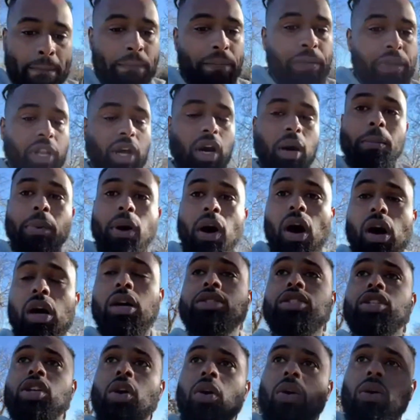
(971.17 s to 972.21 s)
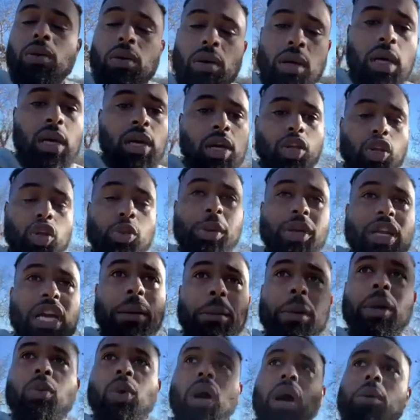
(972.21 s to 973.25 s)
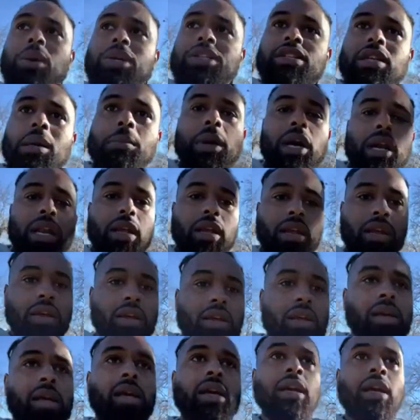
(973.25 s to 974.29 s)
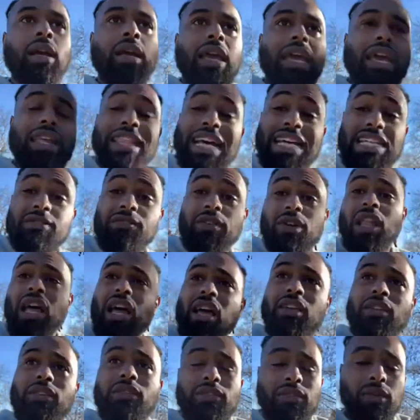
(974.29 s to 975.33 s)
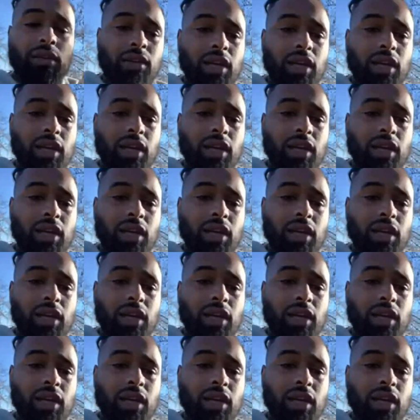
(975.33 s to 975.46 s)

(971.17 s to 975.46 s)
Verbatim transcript: You know, but also you becoming one with somebody and that's for life.